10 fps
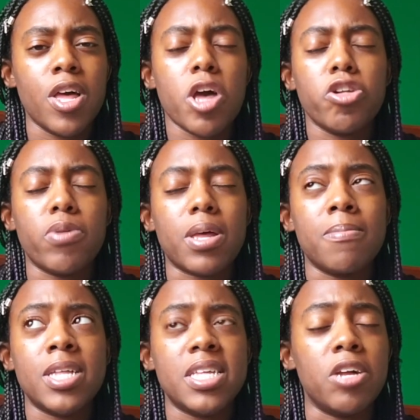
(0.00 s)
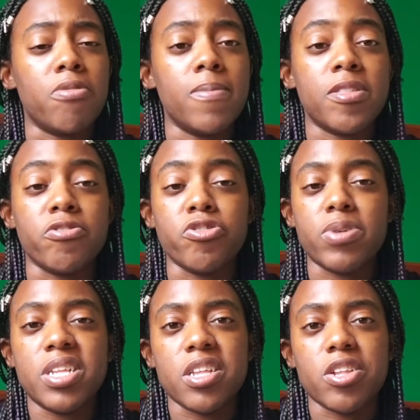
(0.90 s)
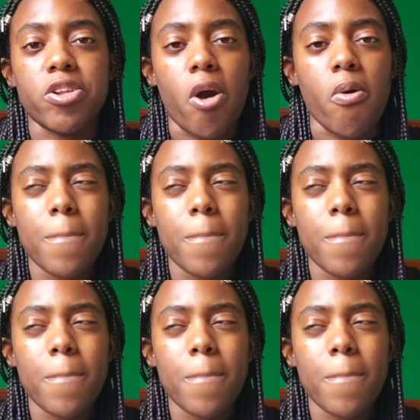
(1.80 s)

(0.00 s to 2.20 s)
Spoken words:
Do I completely agree with her choices? No.